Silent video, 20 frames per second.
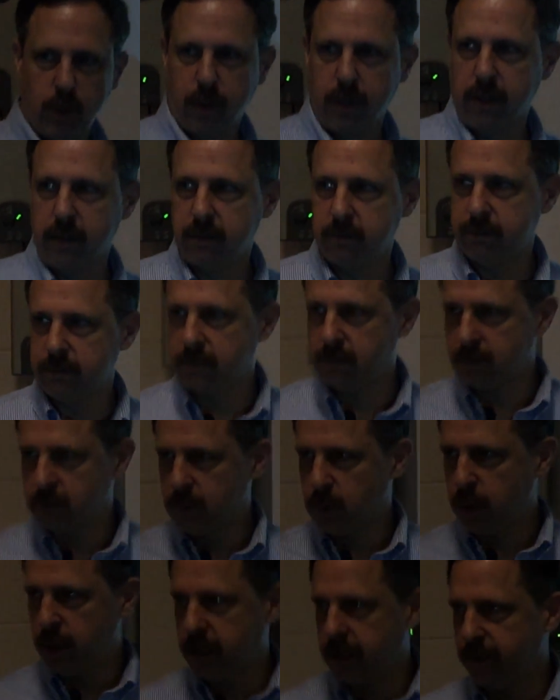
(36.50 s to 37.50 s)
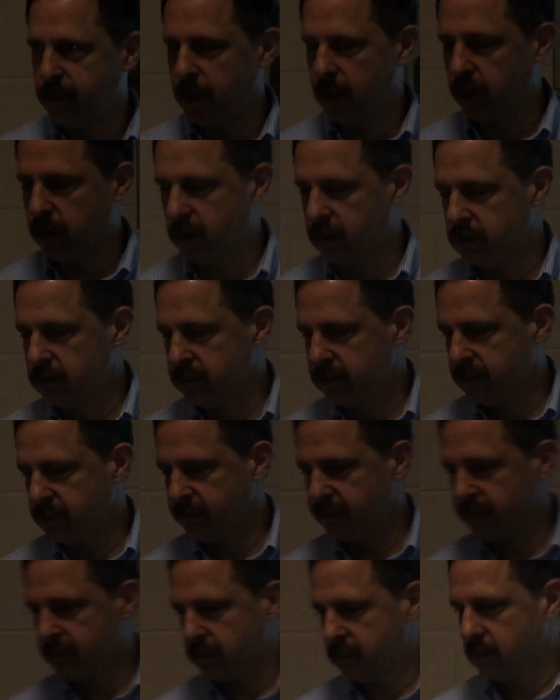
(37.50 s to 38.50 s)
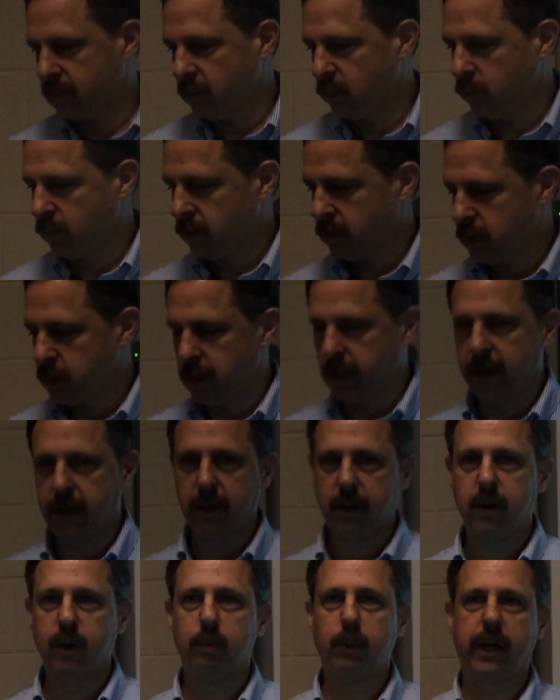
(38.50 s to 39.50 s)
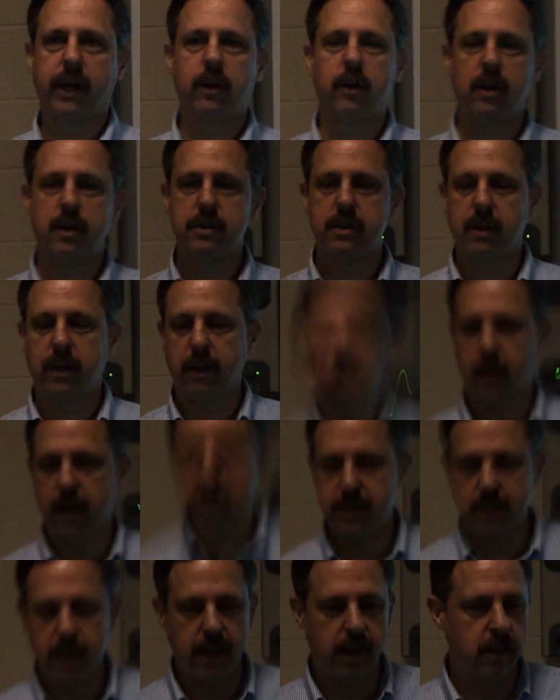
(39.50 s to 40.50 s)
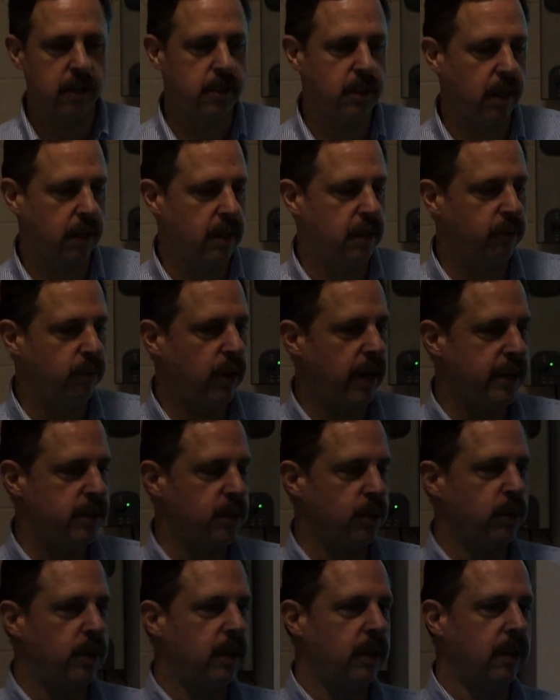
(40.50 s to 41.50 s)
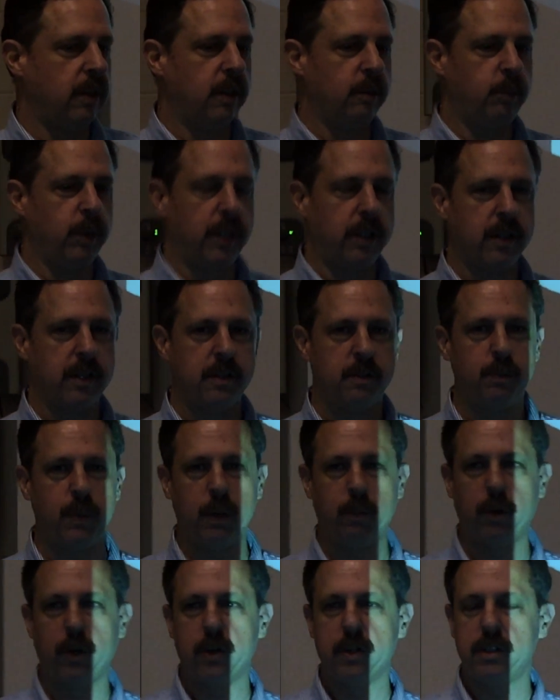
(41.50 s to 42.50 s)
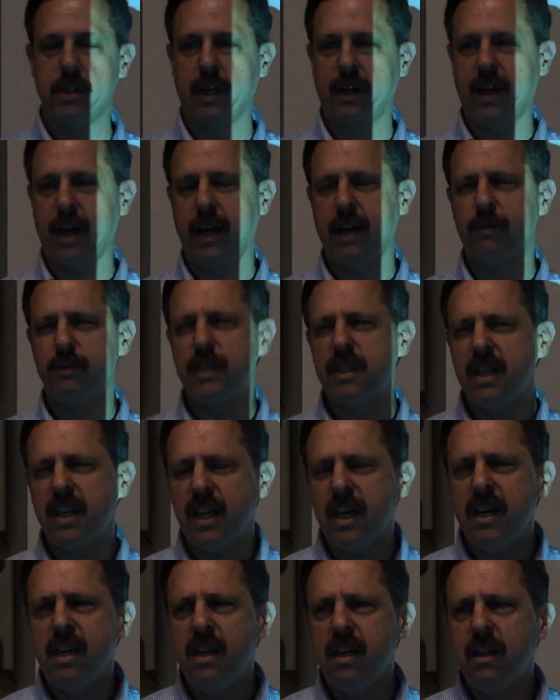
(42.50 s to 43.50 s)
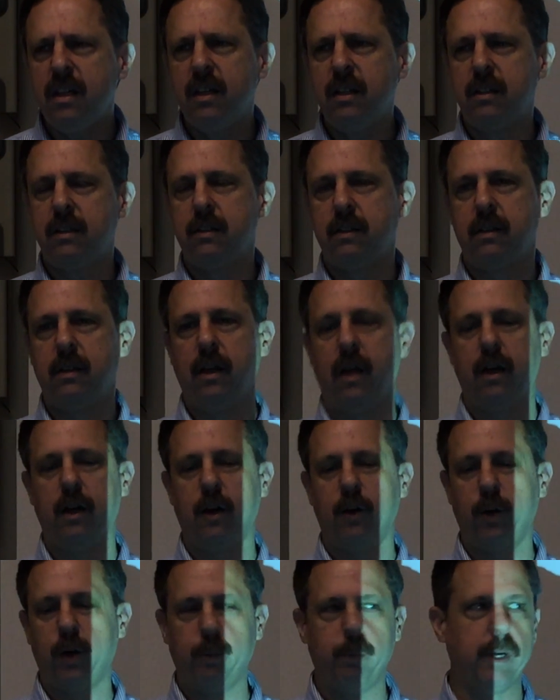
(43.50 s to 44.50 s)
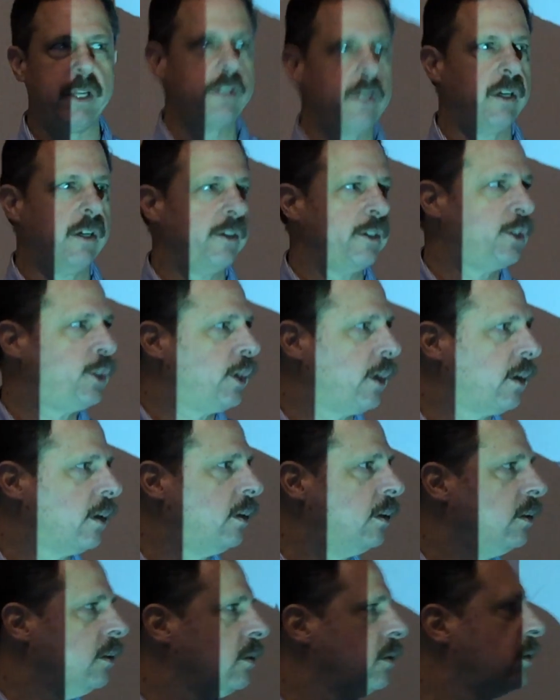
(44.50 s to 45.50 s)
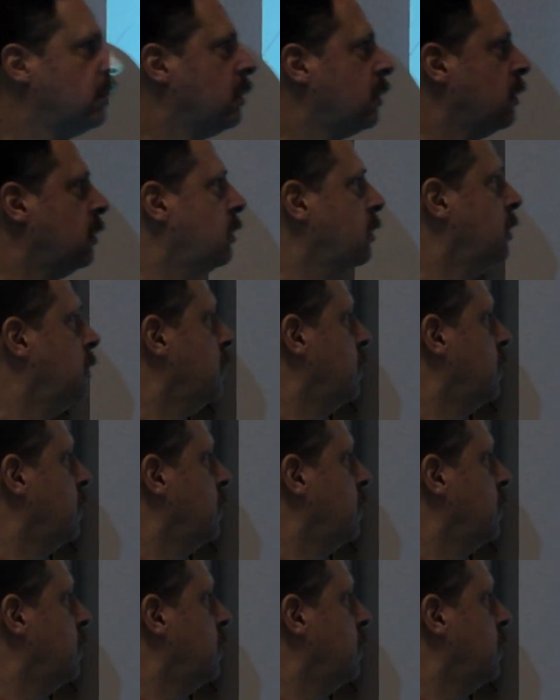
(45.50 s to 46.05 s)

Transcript: Okay. Good evening, all. So now you know my call sign. I say Kentucky Fried Zucchini because people go, is that KFC? No, I'm not selling chicken. Okay.